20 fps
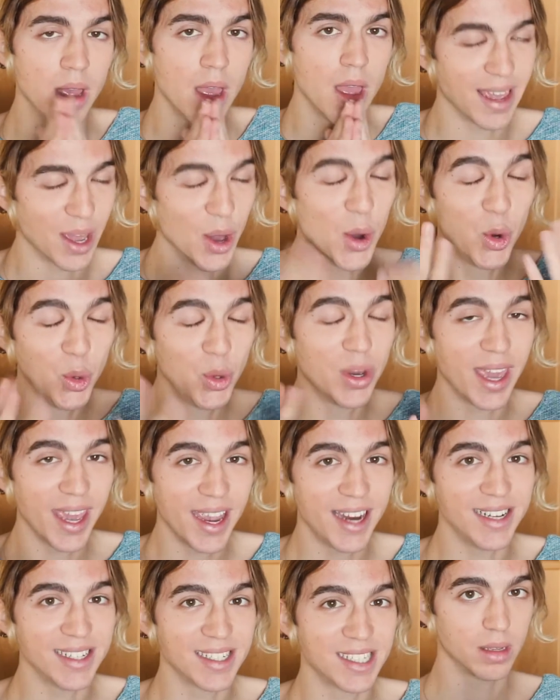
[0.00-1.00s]
Like, who
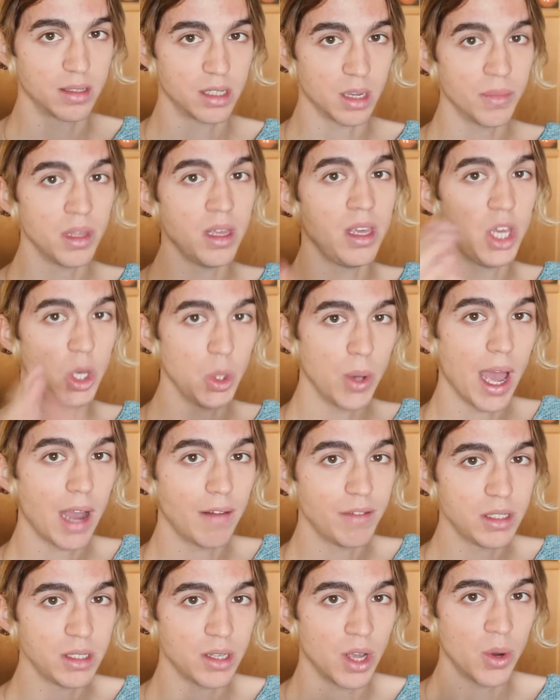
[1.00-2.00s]
cares? Something you
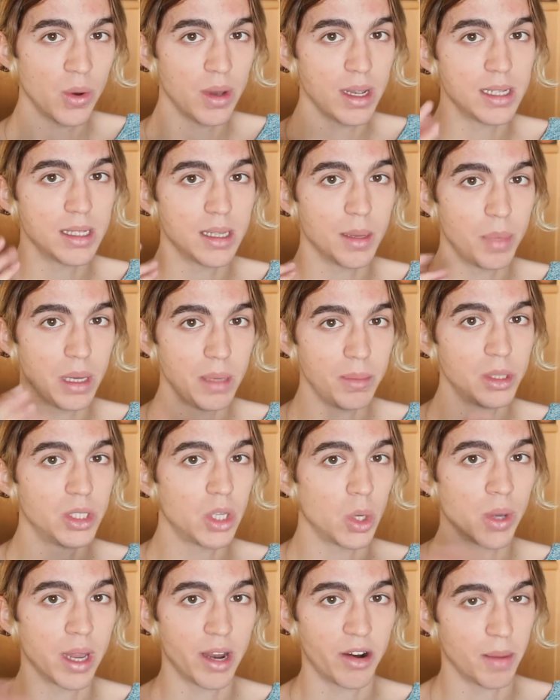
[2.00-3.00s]
have to know is that people
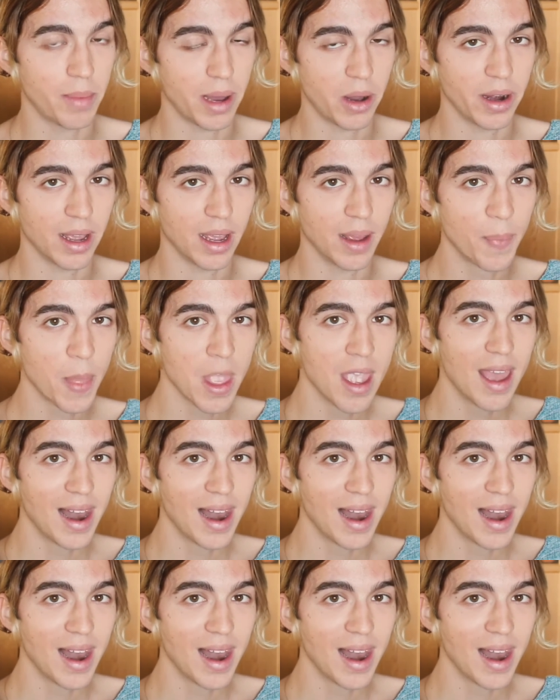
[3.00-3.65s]
don't care about it.